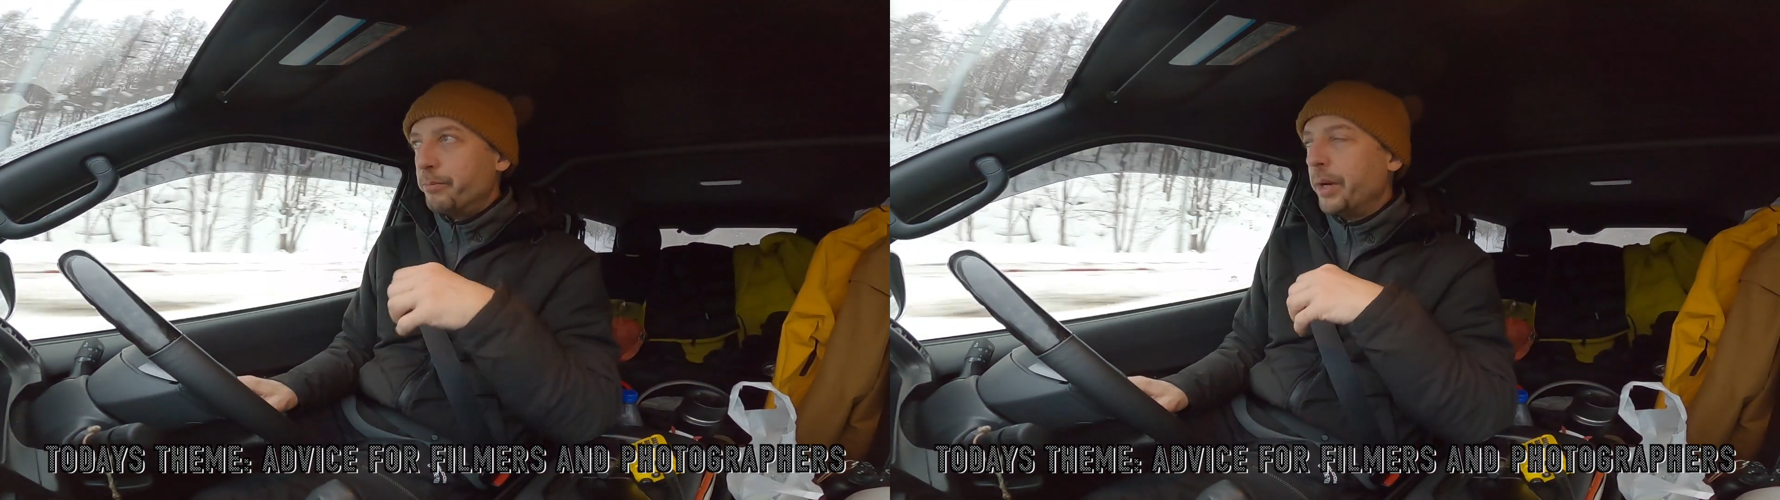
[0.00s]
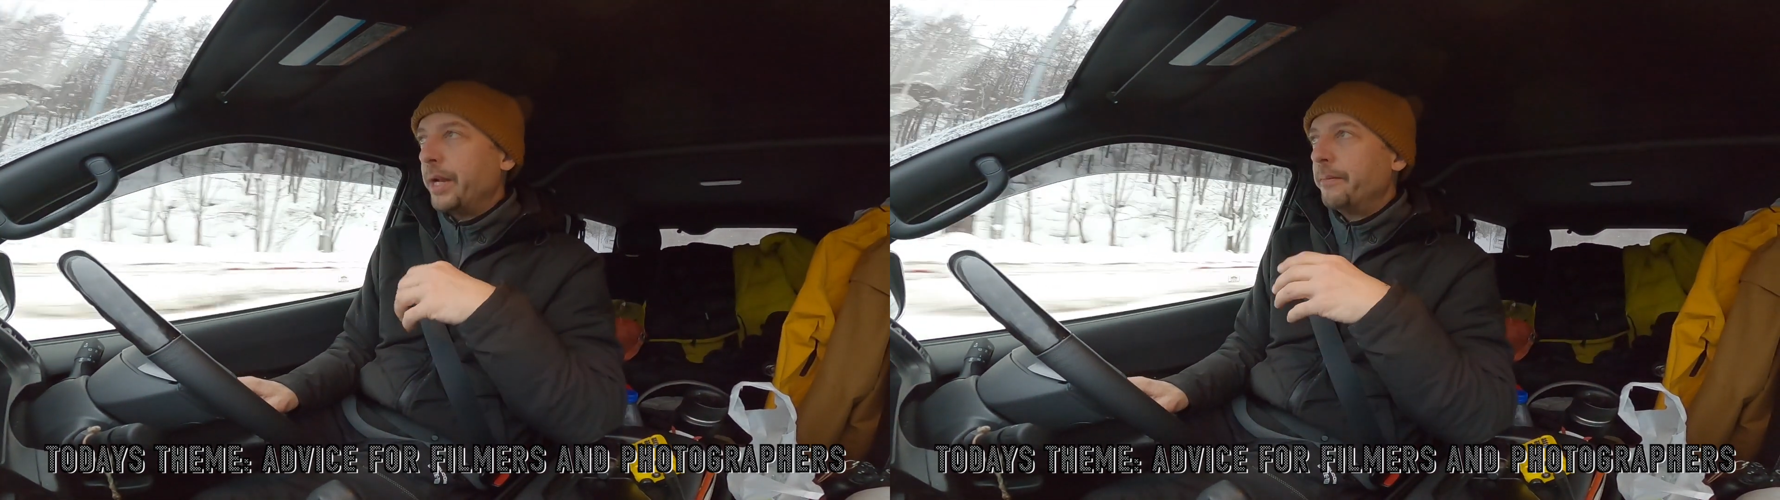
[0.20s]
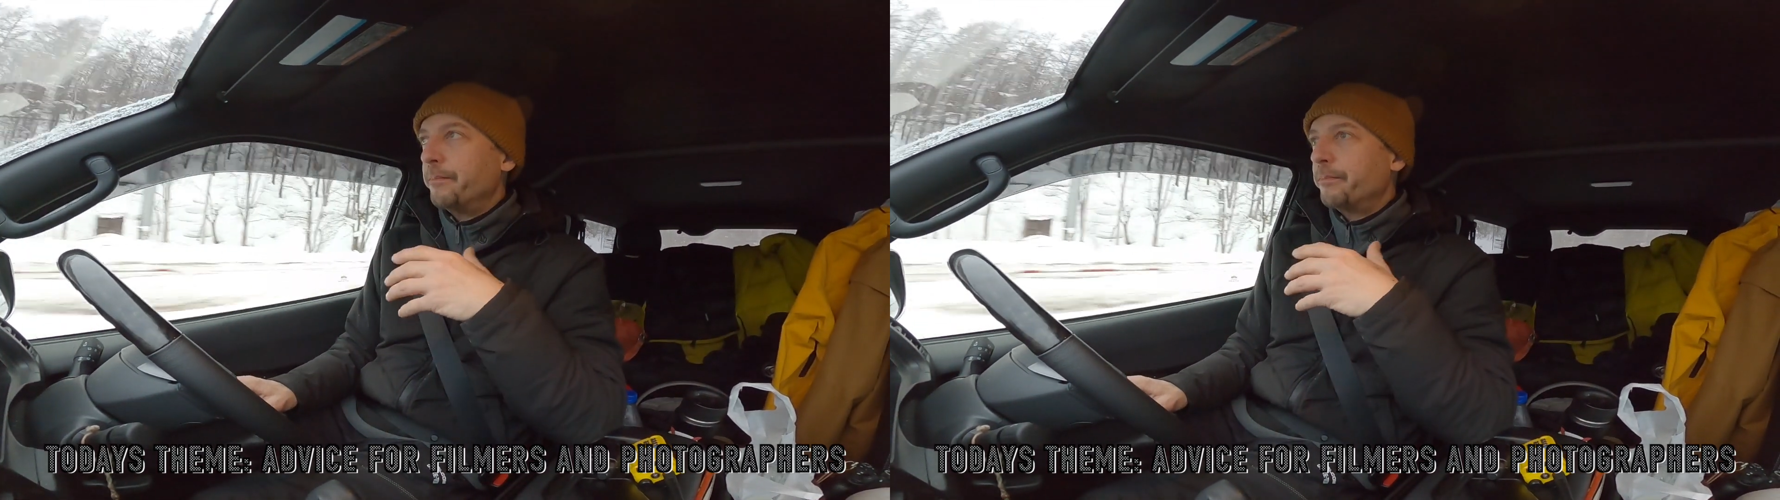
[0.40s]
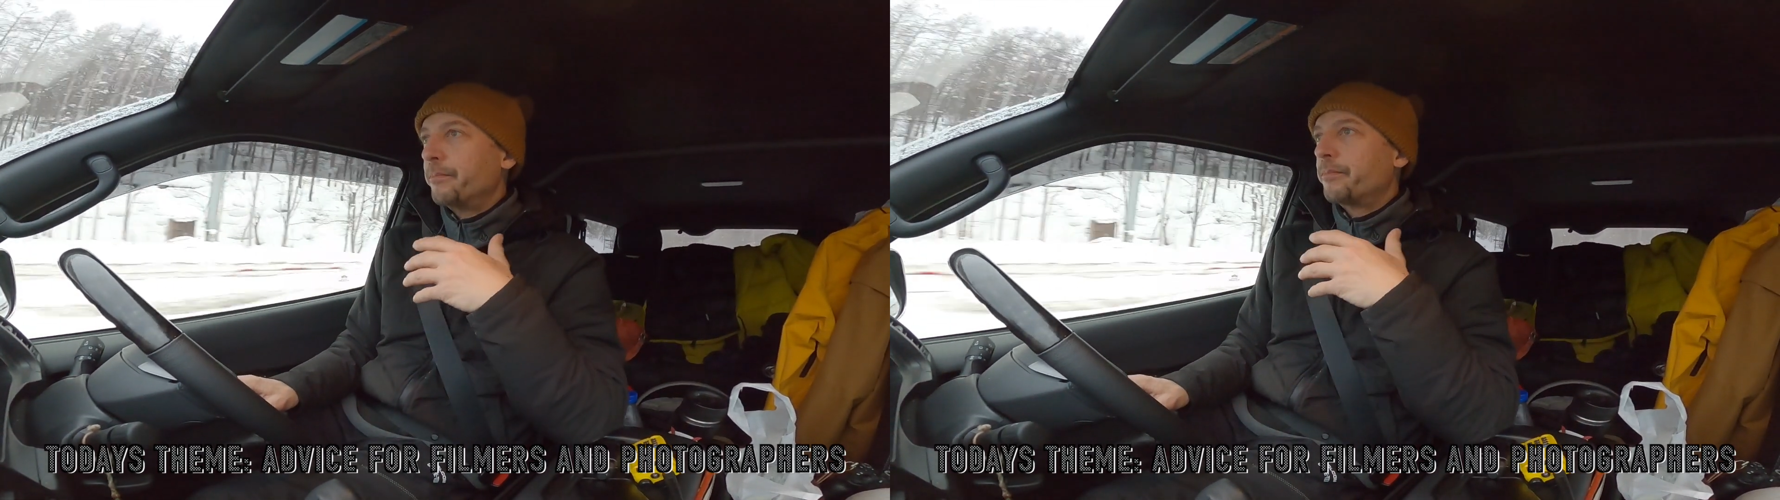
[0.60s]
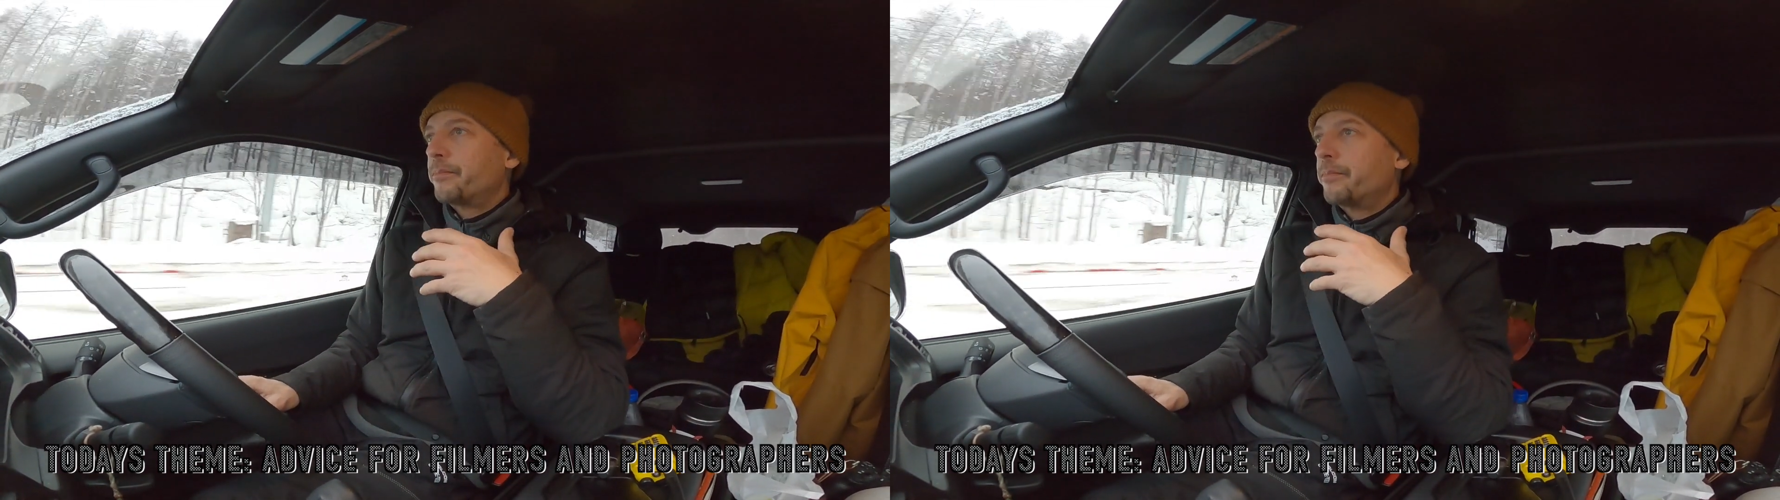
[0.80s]
But
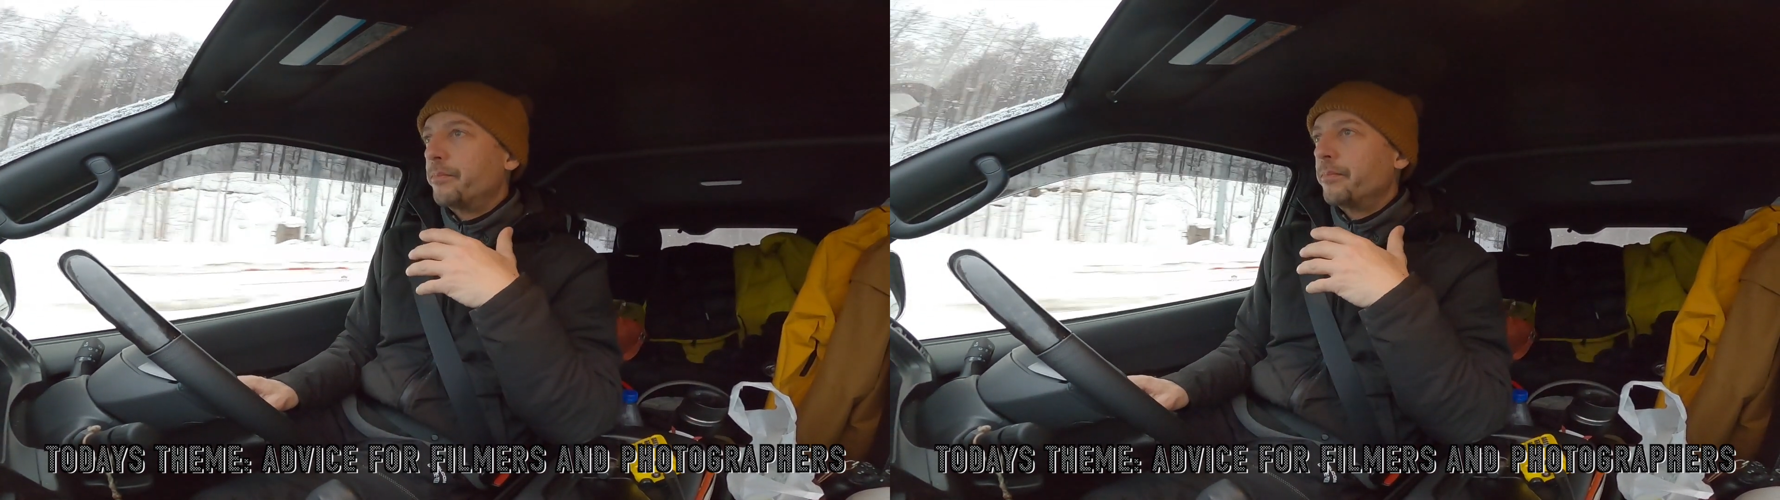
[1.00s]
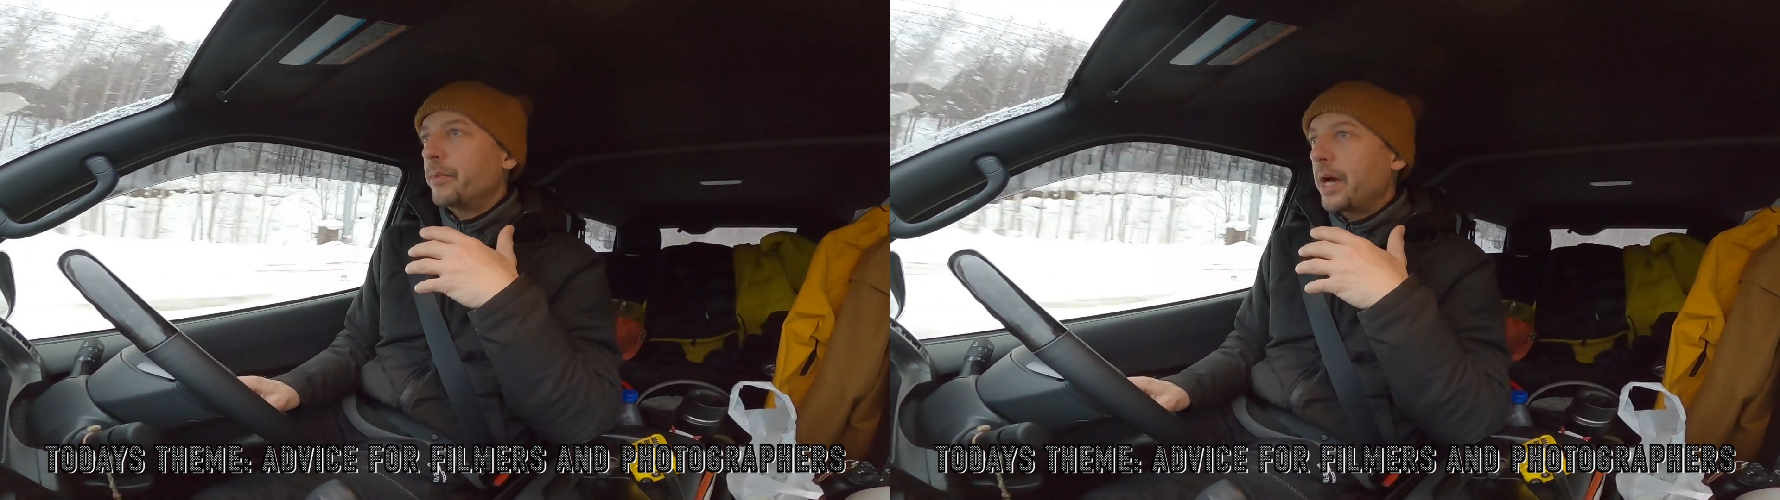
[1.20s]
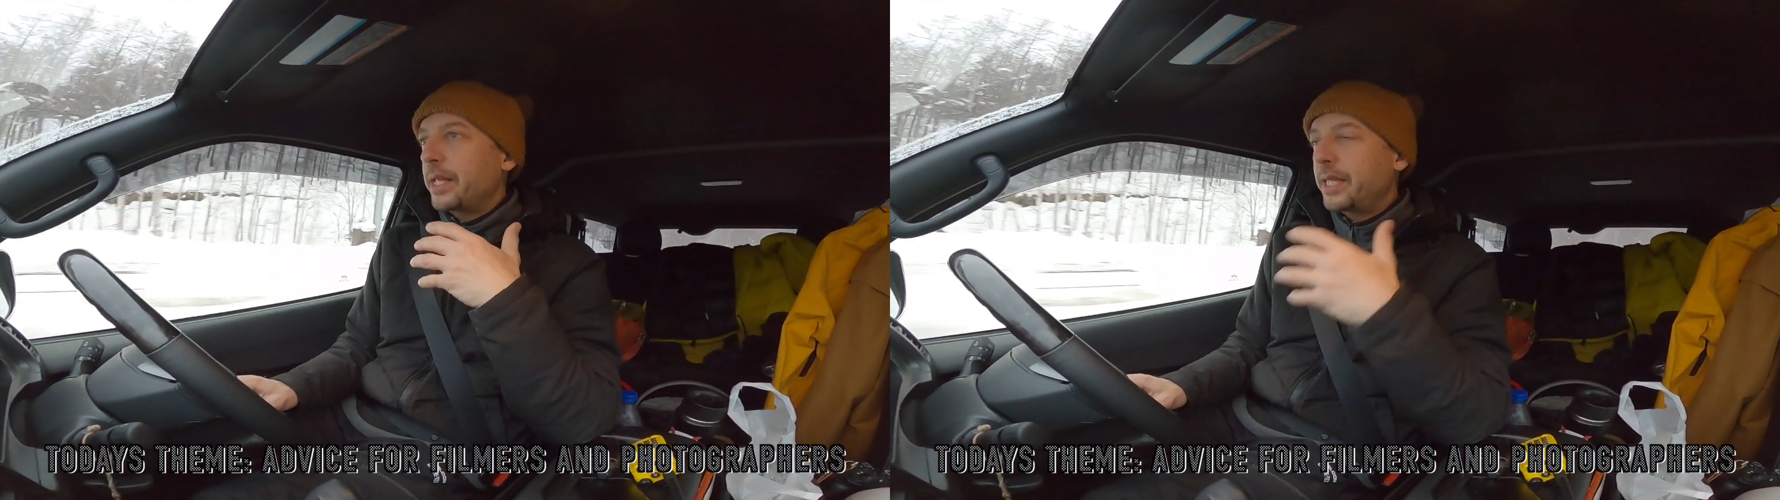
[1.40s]
I